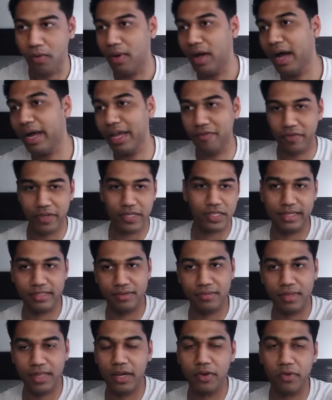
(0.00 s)
Hugging Face is
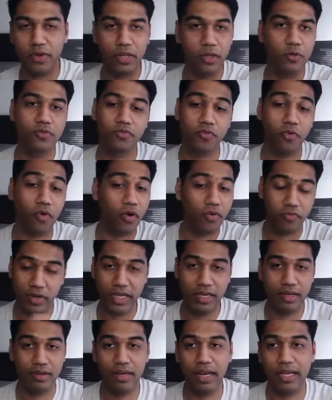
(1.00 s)
something that you can use for
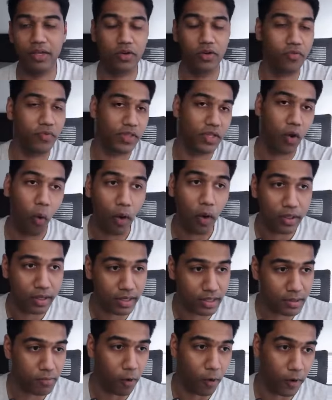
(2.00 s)
free, with all the
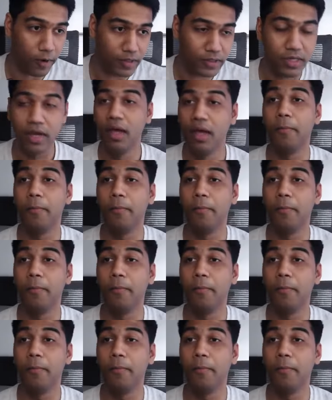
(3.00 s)
other models,